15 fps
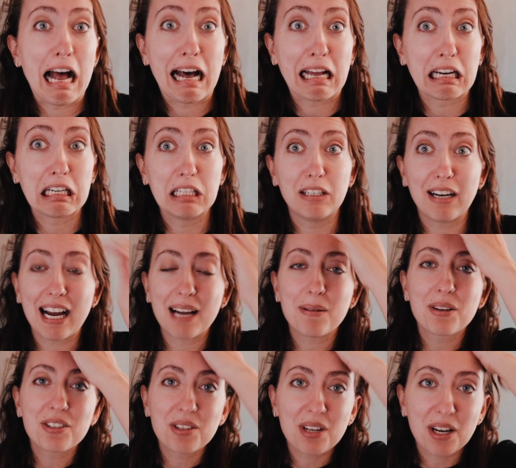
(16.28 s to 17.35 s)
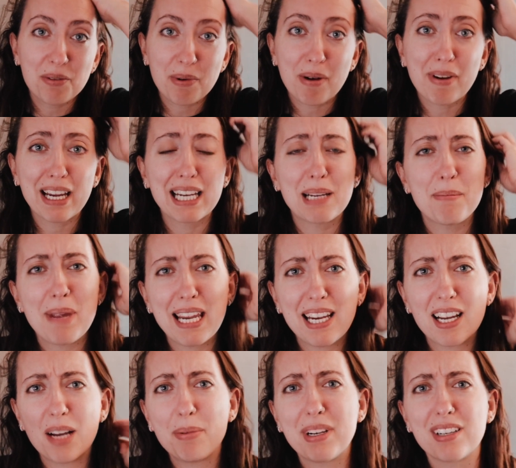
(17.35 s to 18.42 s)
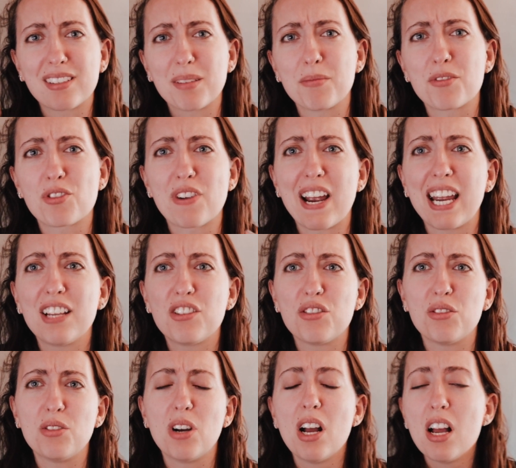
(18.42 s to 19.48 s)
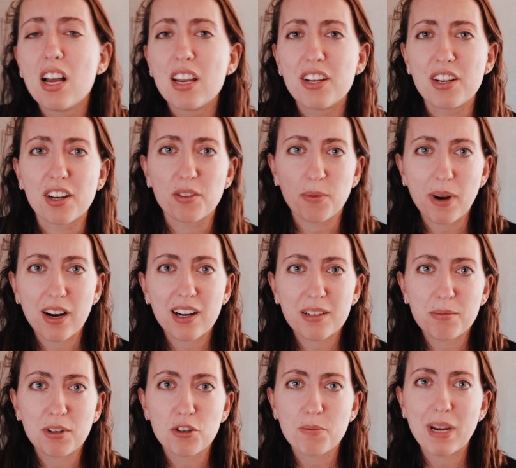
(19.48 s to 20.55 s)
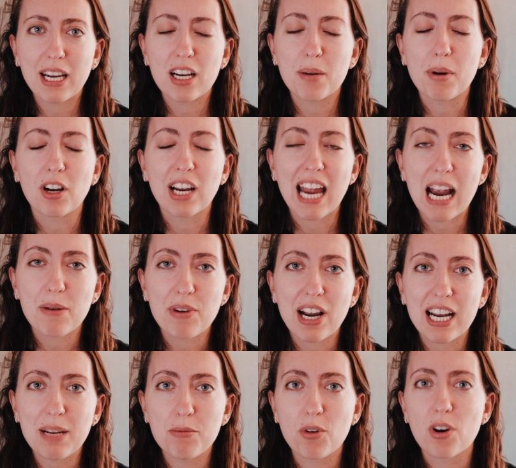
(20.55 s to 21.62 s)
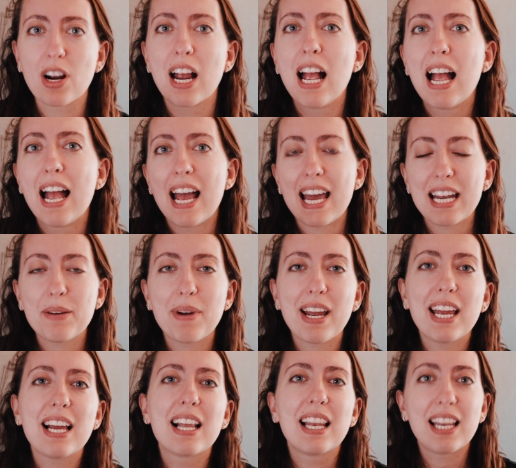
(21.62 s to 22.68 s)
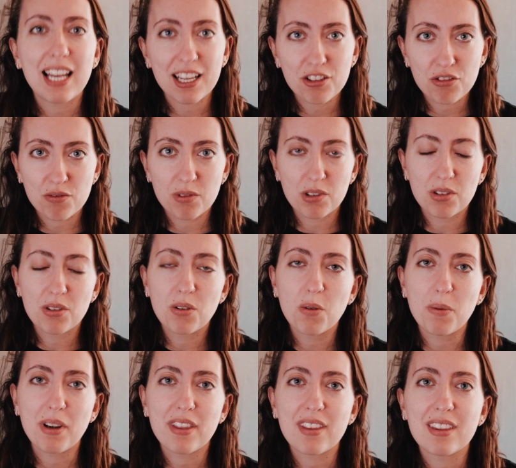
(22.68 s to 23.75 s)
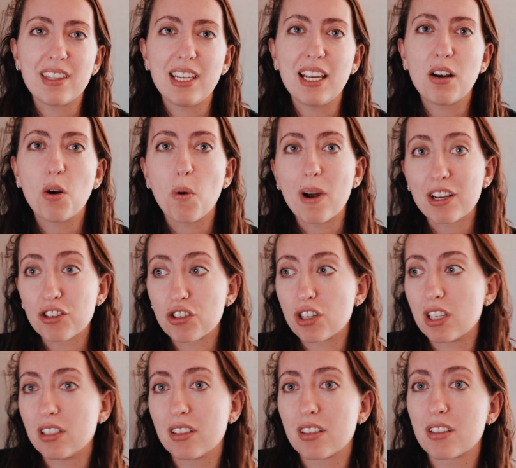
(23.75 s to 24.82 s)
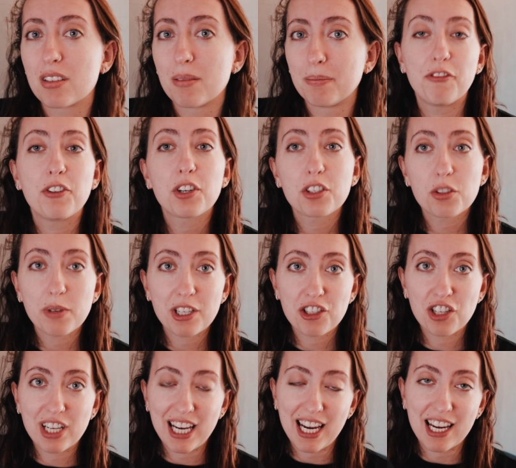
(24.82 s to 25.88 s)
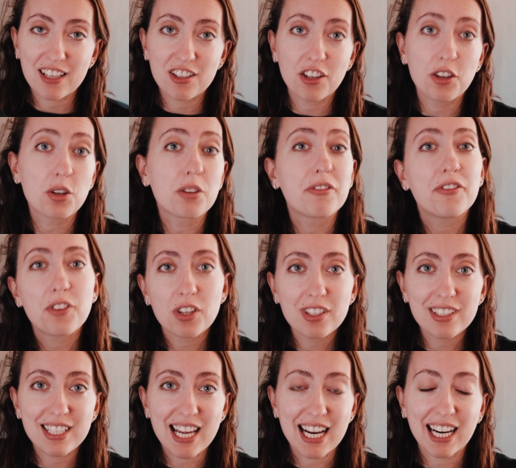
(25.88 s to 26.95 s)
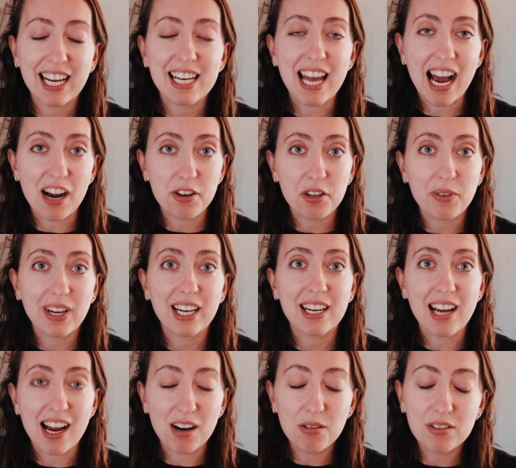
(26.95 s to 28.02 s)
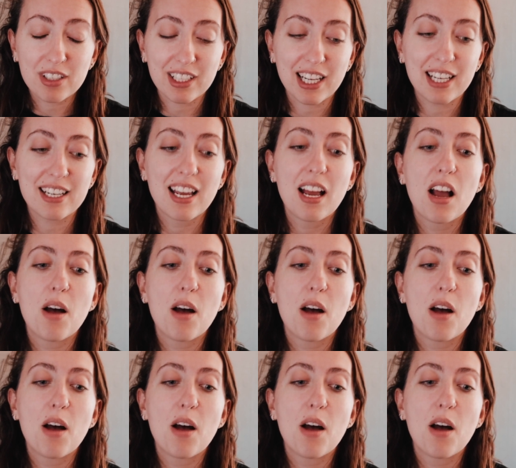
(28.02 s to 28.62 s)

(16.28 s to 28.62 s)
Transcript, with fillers: I don't know. I'm also not wearing any makeup because I'm trying to not wear as much makeup on camera anymore. Anyway, let's roll with the questions. The first question is your first deck and how you encountered it.